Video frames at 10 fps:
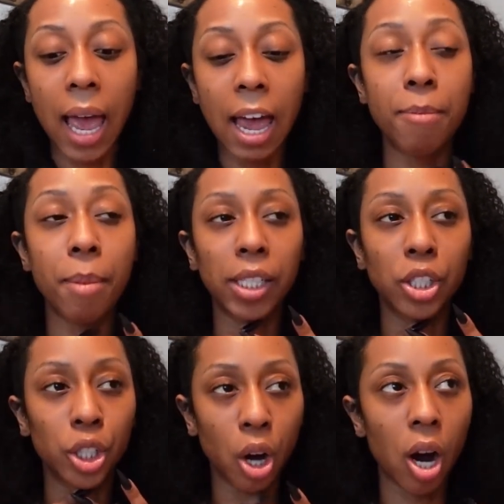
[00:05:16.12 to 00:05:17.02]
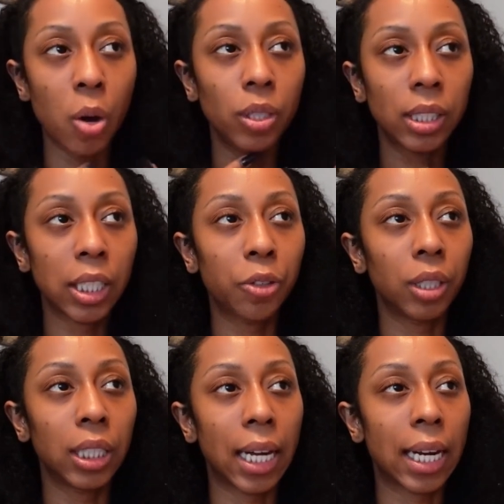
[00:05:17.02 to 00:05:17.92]
and my scar was
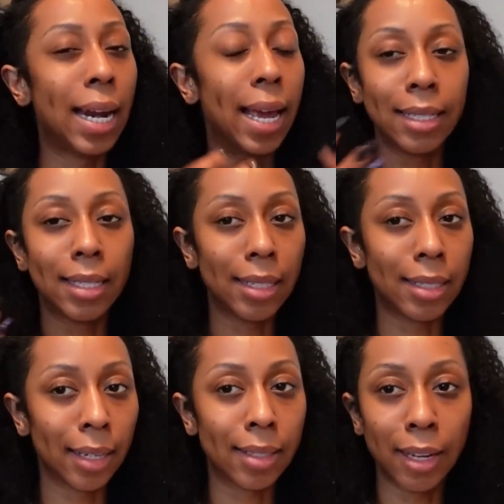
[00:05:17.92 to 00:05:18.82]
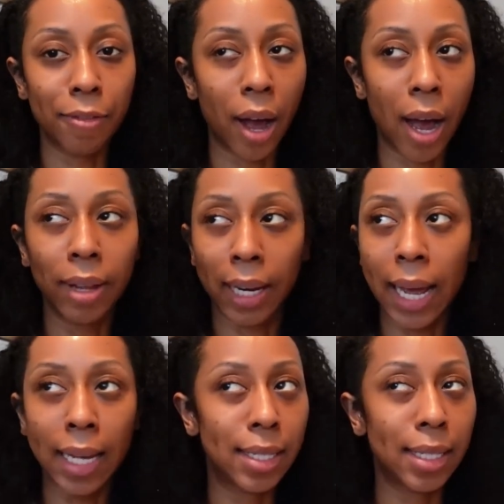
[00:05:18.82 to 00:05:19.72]
literally like an N C sixty-five, like an
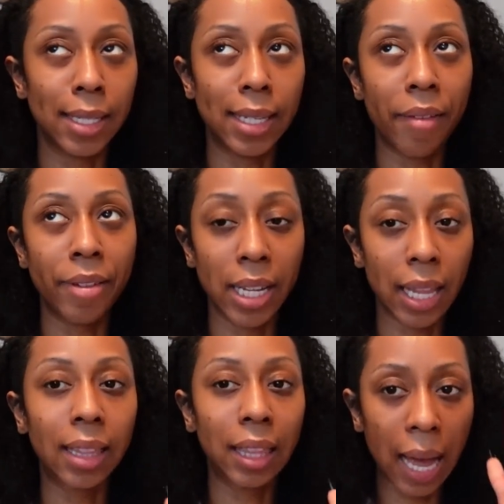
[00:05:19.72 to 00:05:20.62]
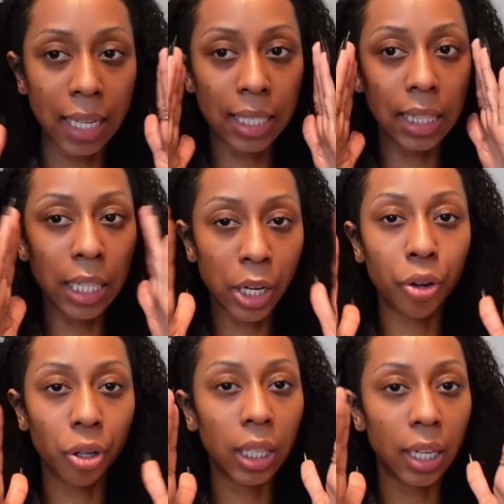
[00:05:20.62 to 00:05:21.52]
N C seventy. Like, that's
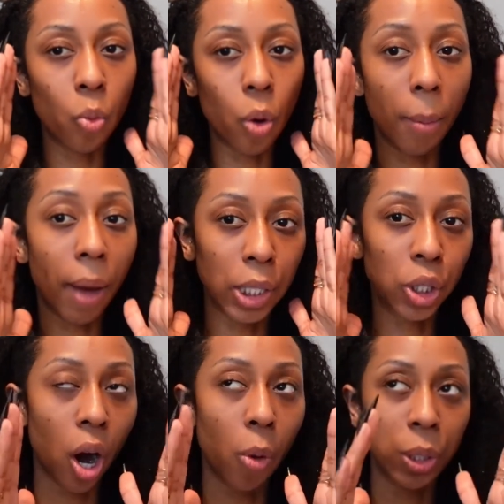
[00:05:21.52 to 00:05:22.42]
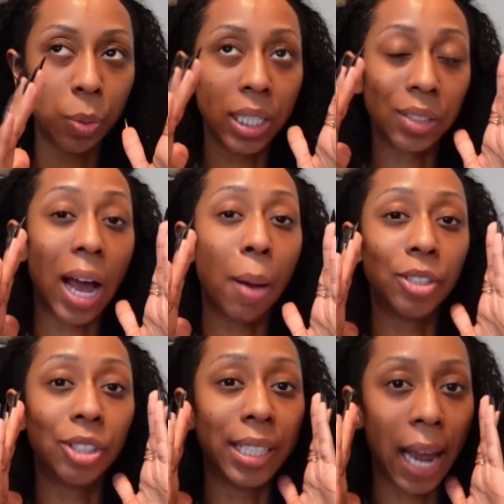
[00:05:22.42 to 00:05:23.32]
literally what my scar was because of how
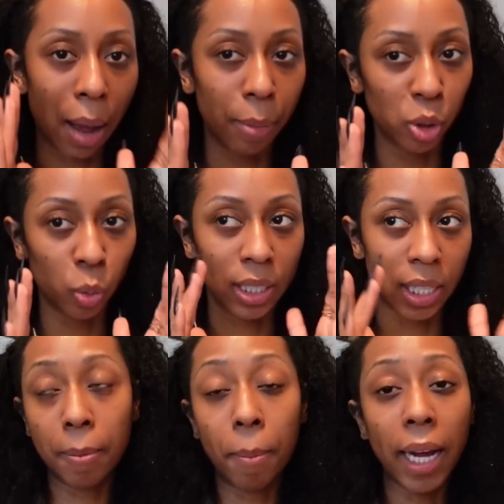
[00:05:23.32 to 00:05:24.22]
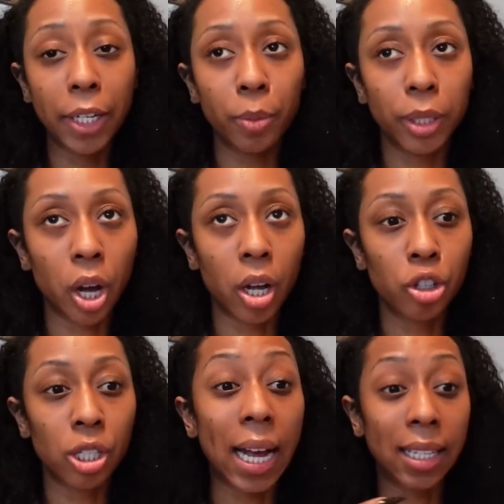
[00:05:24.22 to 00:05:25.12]
much damage was done. My
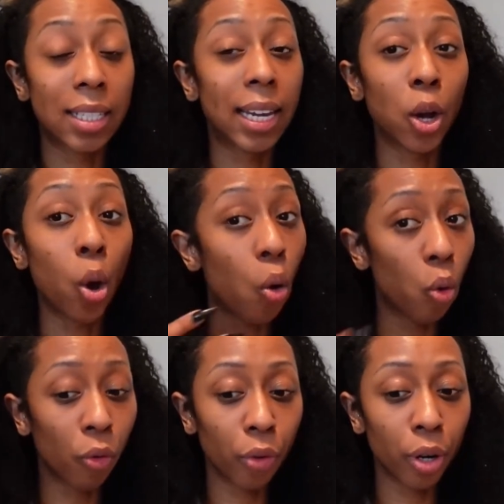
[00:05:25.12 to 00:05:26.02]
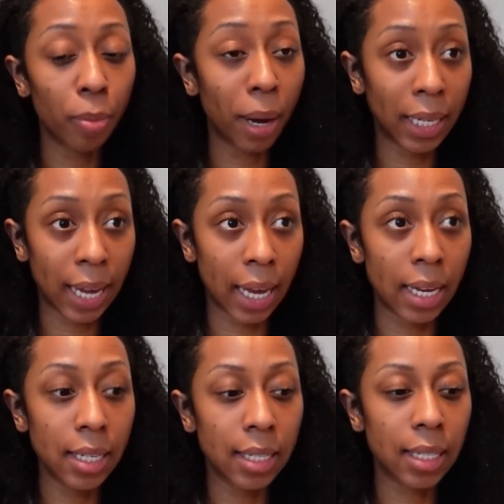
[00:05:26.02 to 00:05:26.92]
dermatologist had to take over my
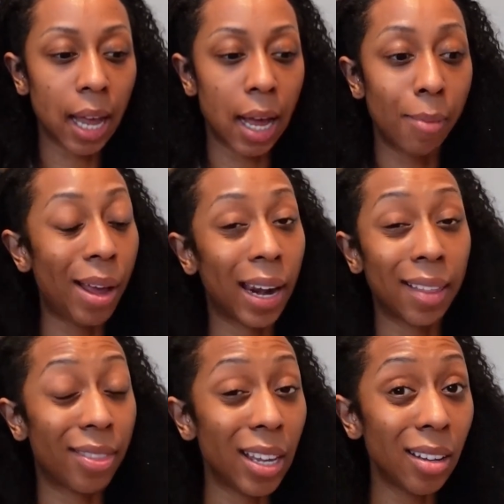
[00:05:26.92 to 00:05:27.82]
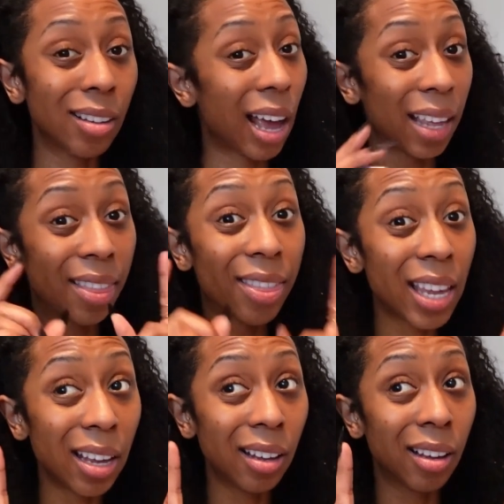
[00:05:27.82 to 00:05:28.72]
case, um, and I think, I
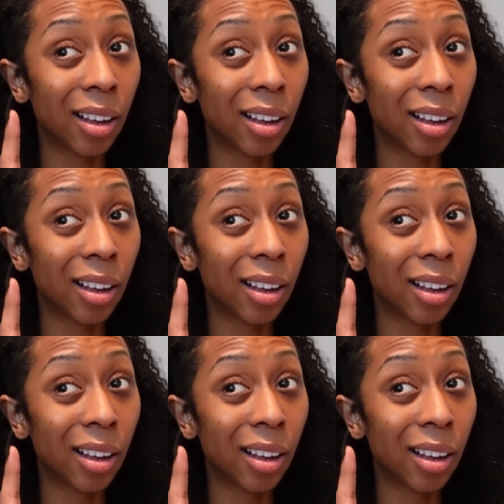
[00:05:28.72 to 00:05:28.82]
think,